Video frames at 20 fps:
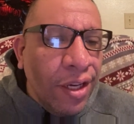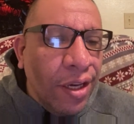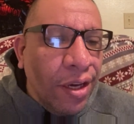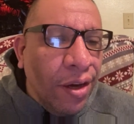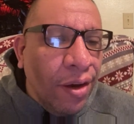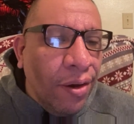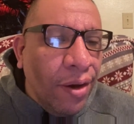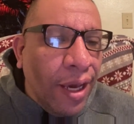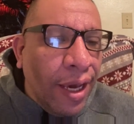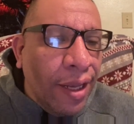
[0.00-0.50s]

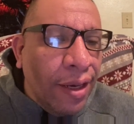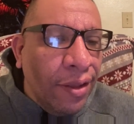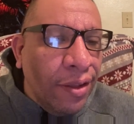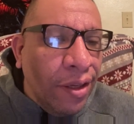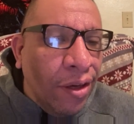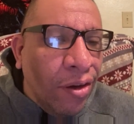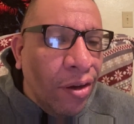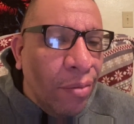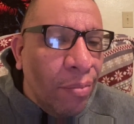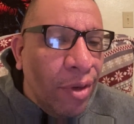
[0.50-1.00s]
go. Alan the
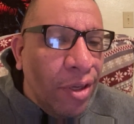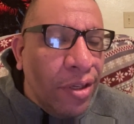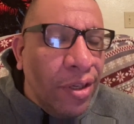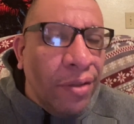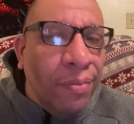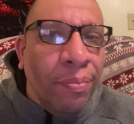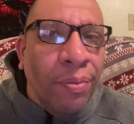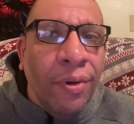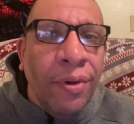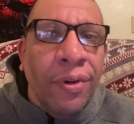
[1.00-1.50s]
Homie
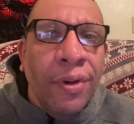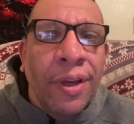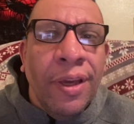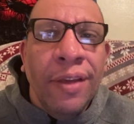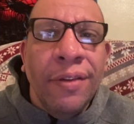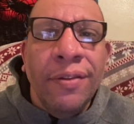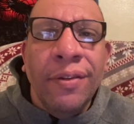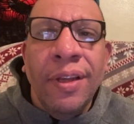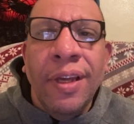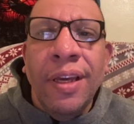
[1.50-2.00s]
just put
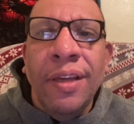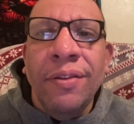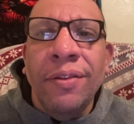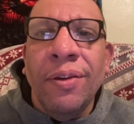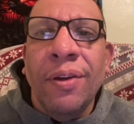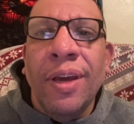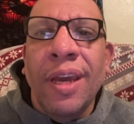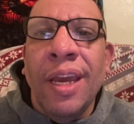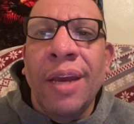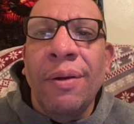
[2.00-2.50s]
his link.
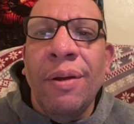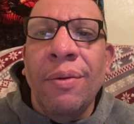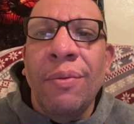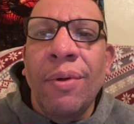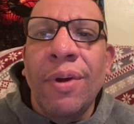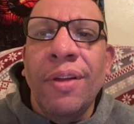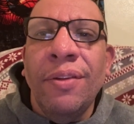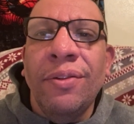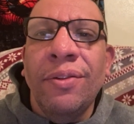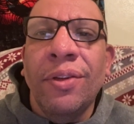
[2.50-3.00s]
So
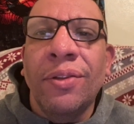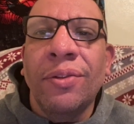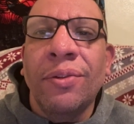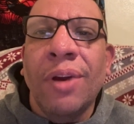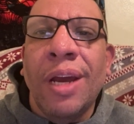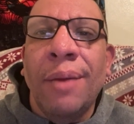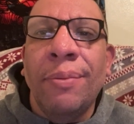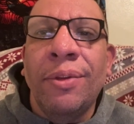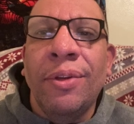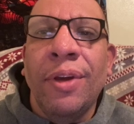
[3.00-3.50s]
everyone,
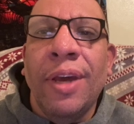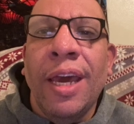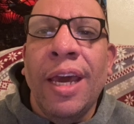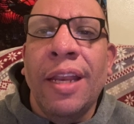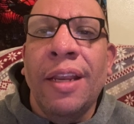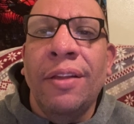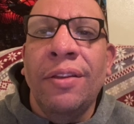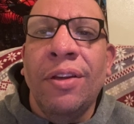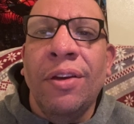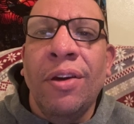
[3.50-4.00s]
subscribe to
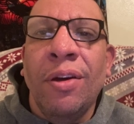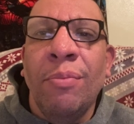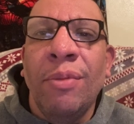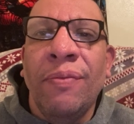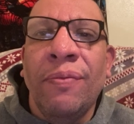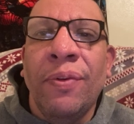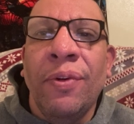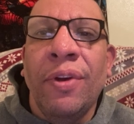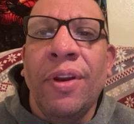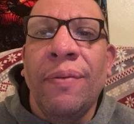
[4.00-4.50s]
Alan the
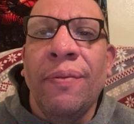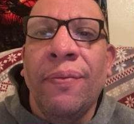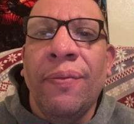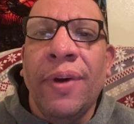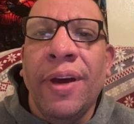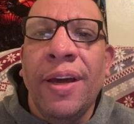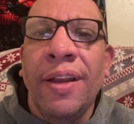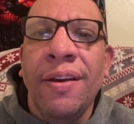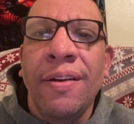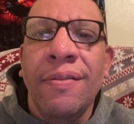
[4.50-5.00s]
Homie Food and
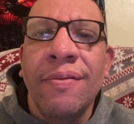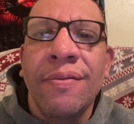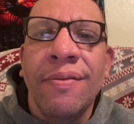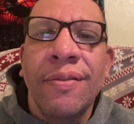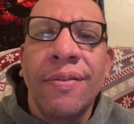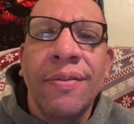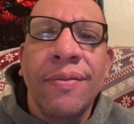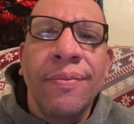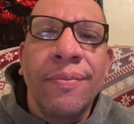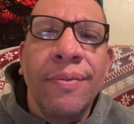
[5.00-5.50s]
Fun.
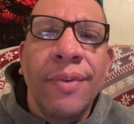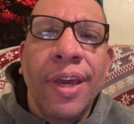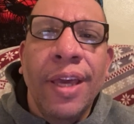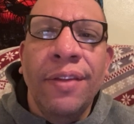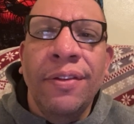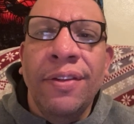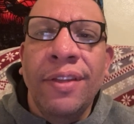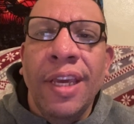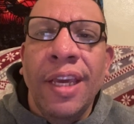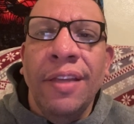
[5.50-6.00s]
And
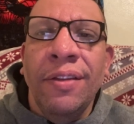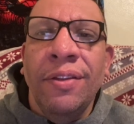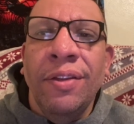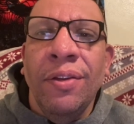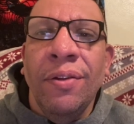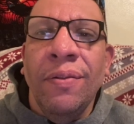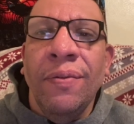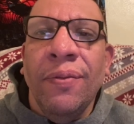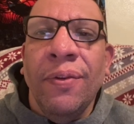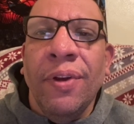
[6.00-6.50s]
stay
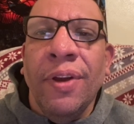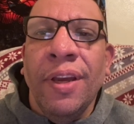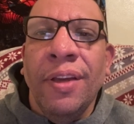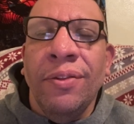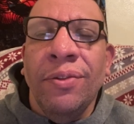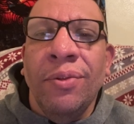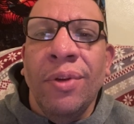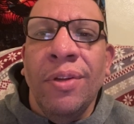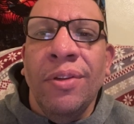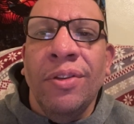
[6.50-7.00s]
tuned for his
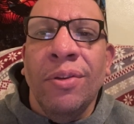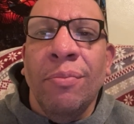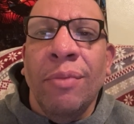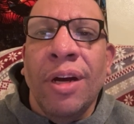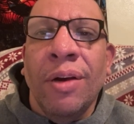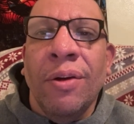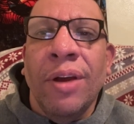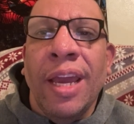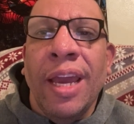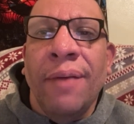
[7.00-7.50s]
stream
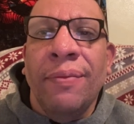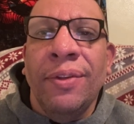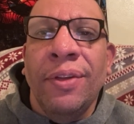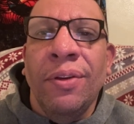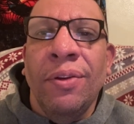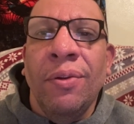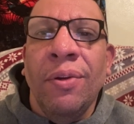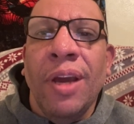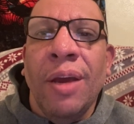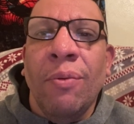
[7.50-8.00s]
tomorrow
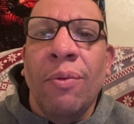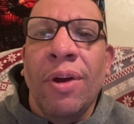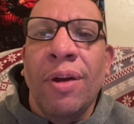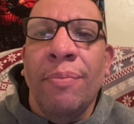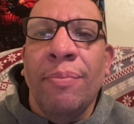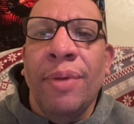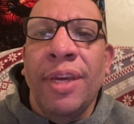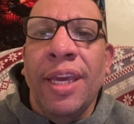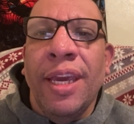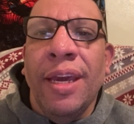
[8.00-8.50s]
afternoon at
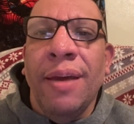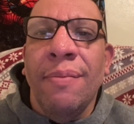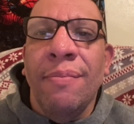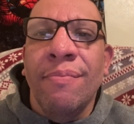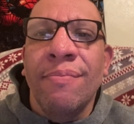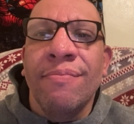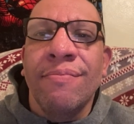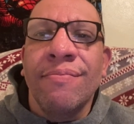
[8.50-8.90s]
1 p.m.